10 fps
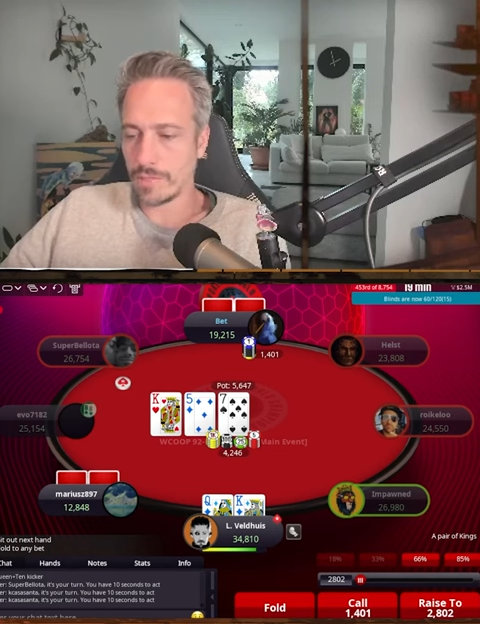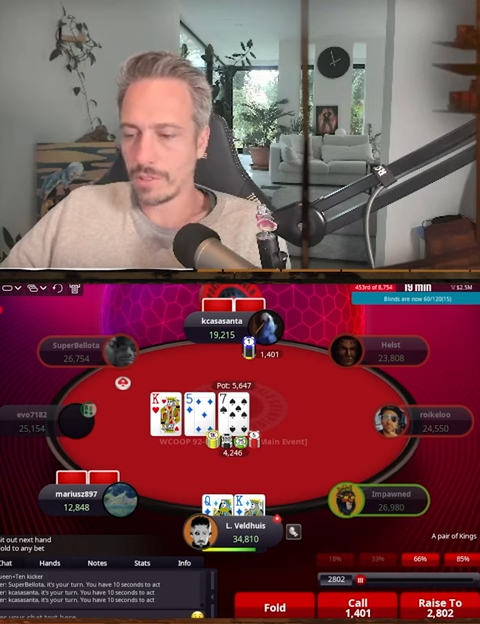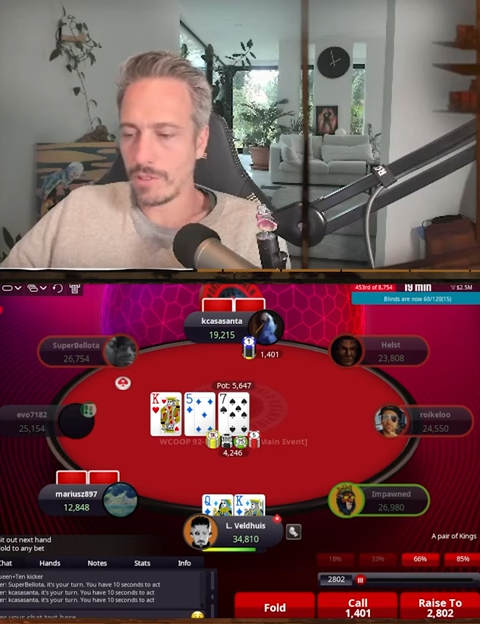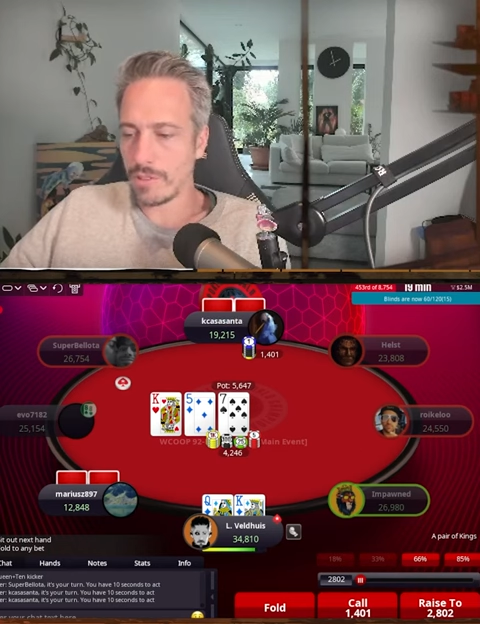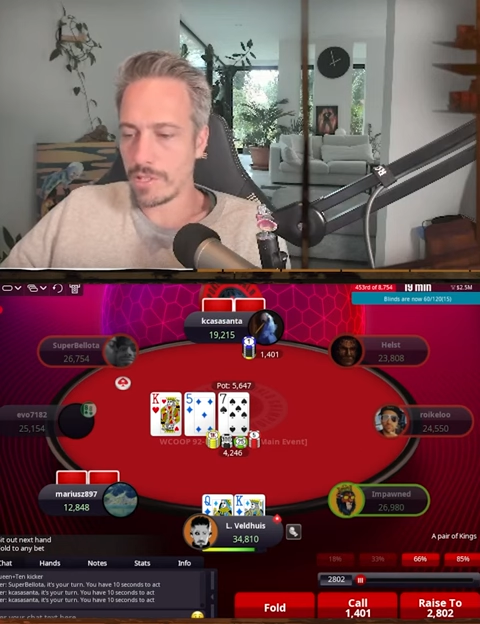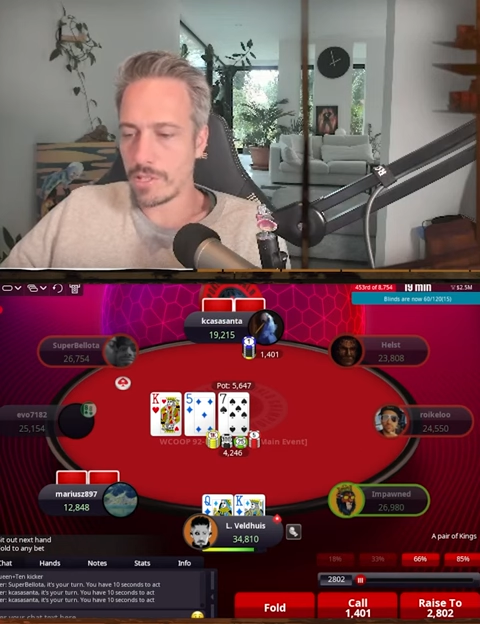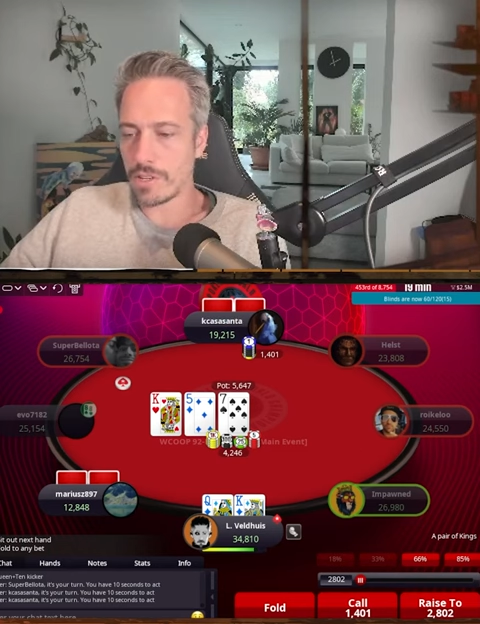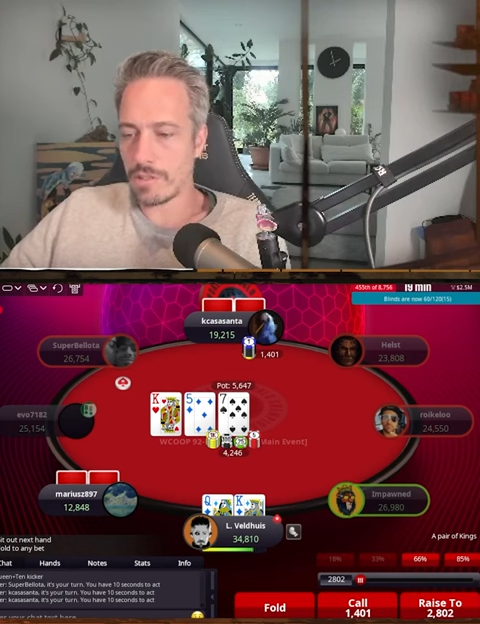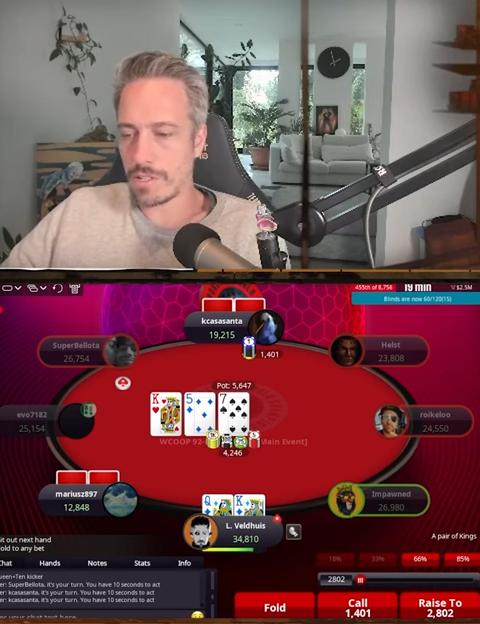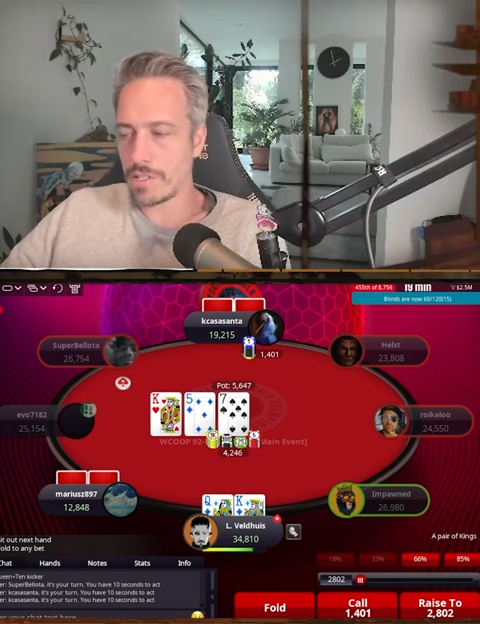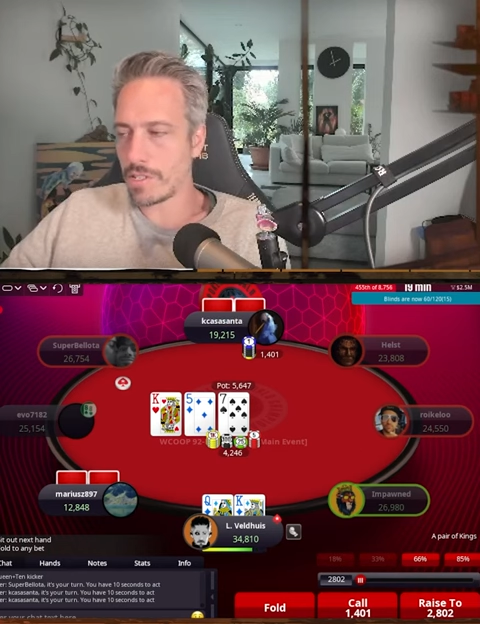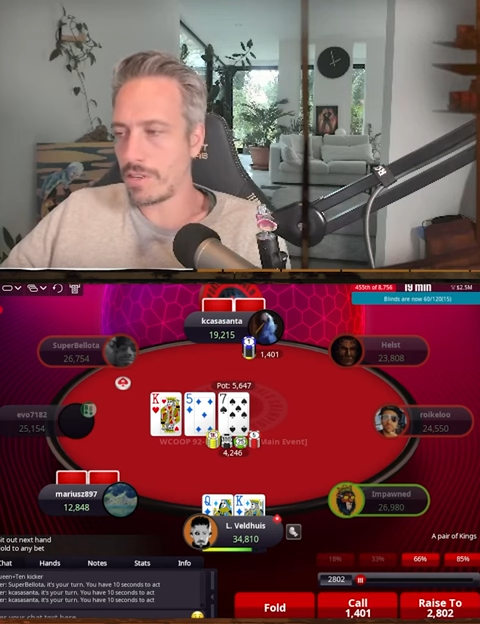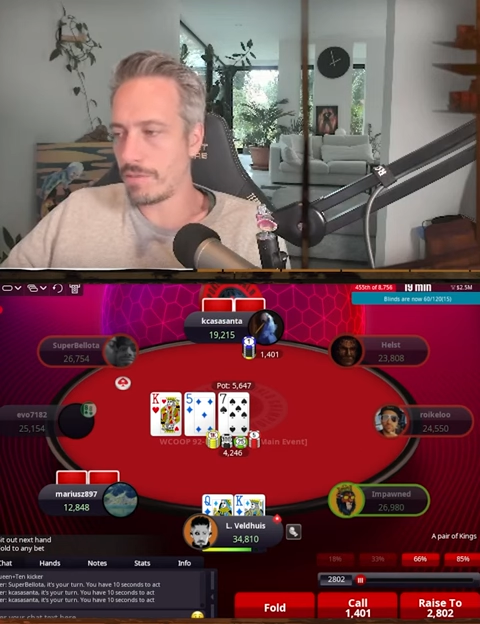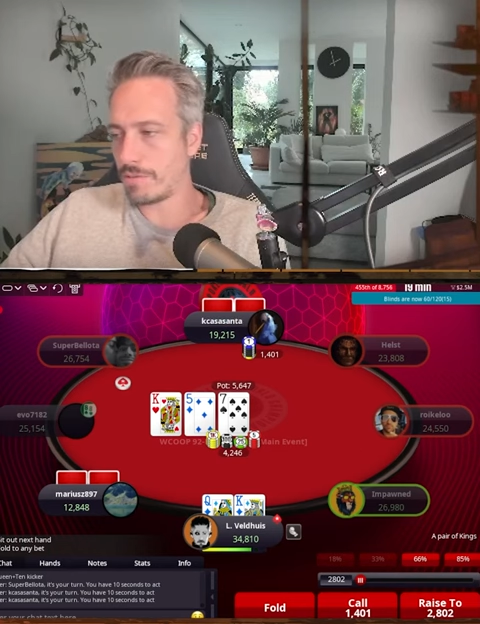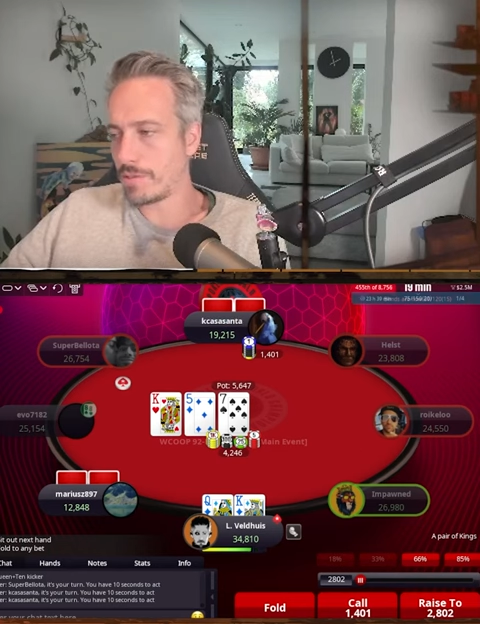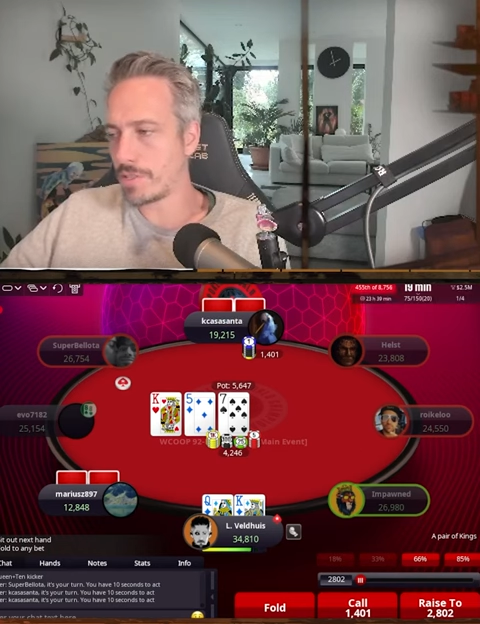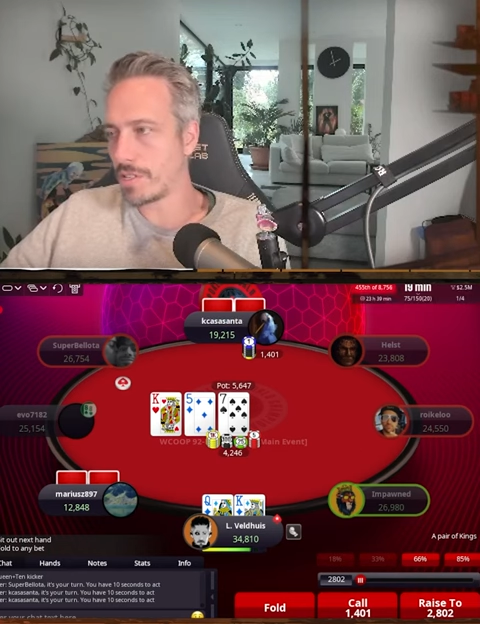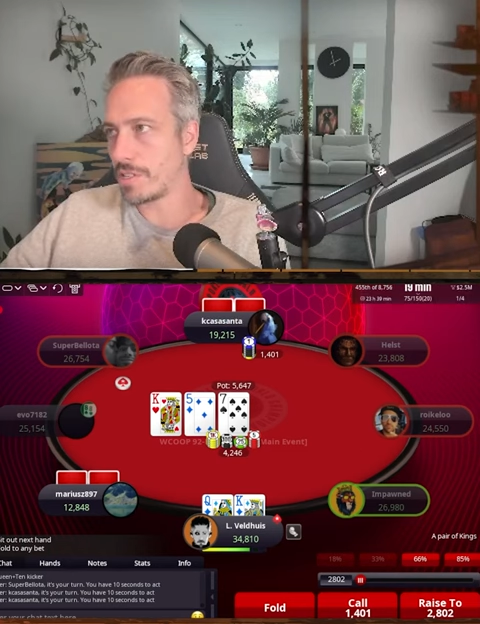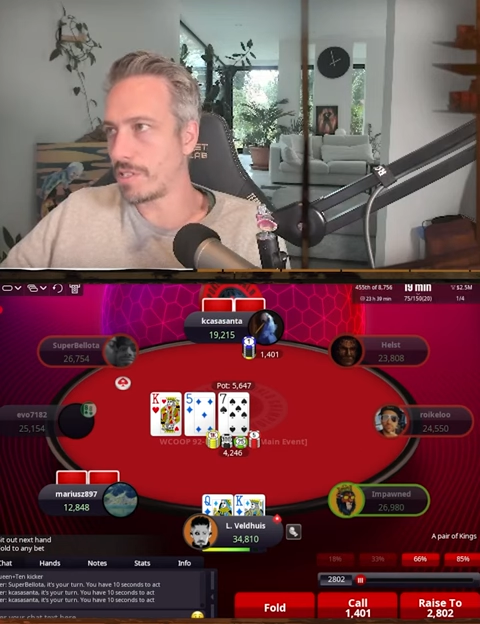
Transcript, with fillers: If I was an insta-call ace ten off, it was just an